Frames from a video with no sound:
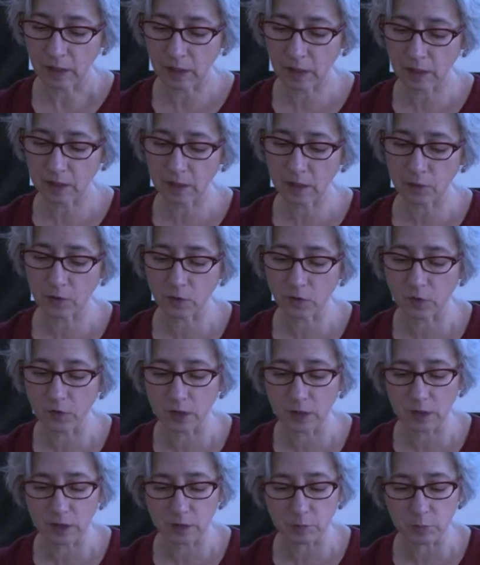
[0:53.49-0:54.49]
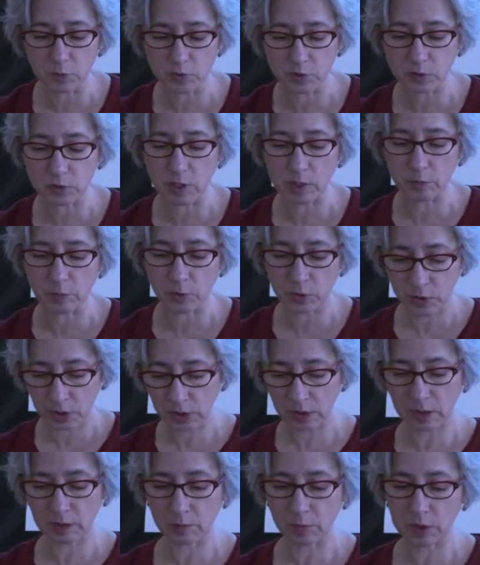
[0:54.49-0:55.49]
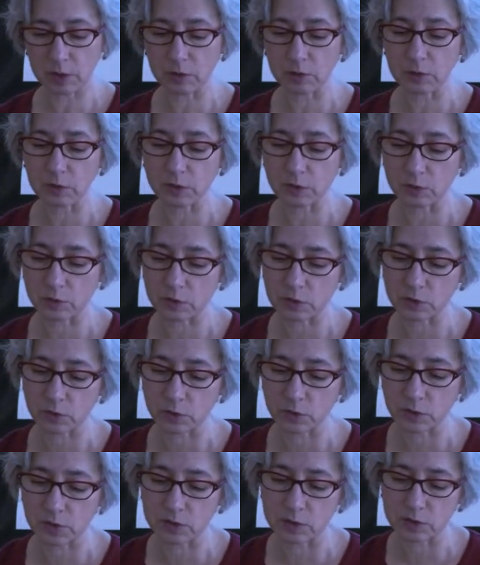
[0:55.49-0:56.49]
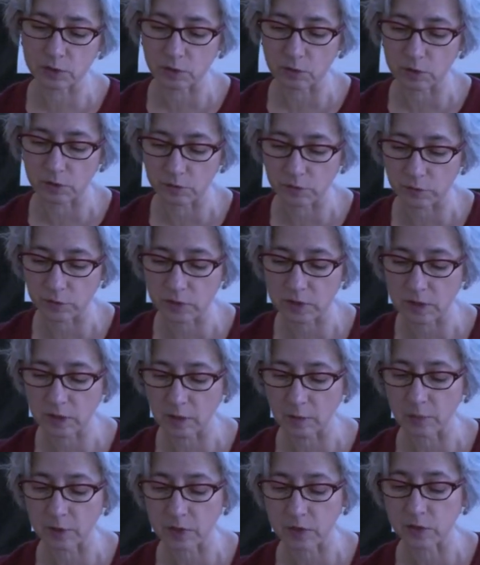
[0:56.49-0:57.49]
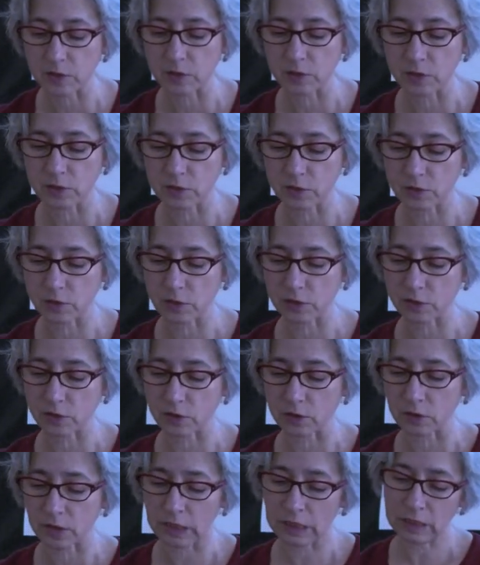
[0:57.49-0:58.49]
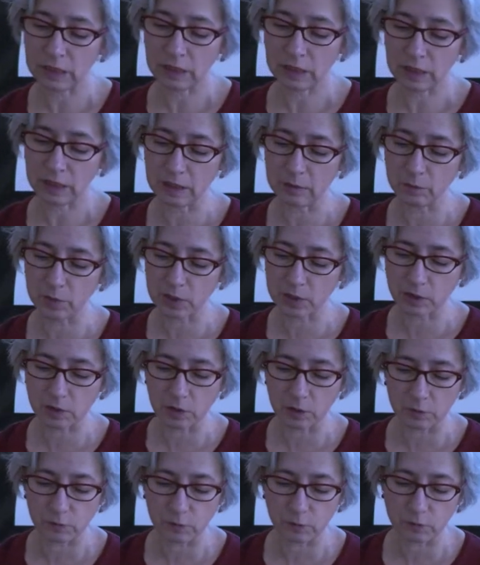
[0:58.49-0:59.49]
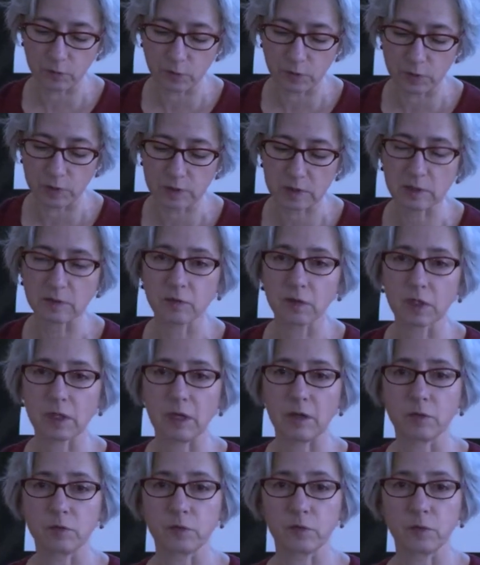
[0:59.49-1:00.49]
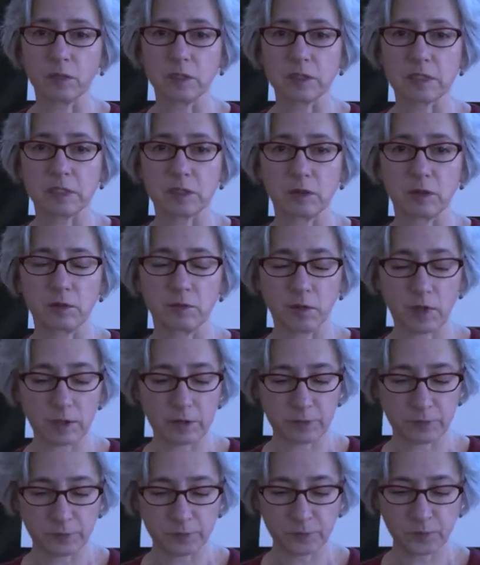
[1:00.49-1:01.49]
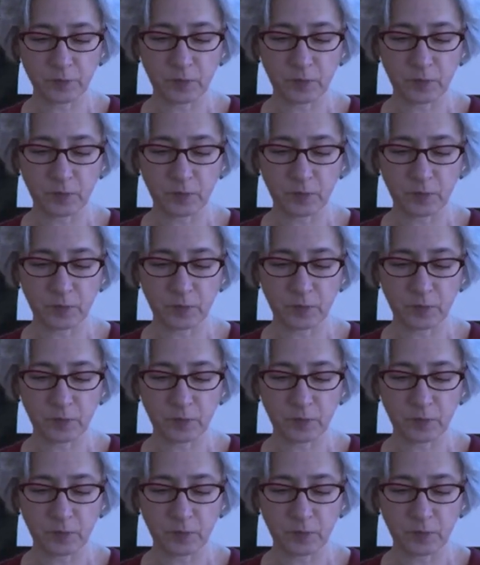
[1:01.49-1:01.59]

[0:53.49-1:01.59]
and how thinning of prescribed burning can be used to restore historic forest composition and structure and mixed conifer forests of the California Sierra Nevada.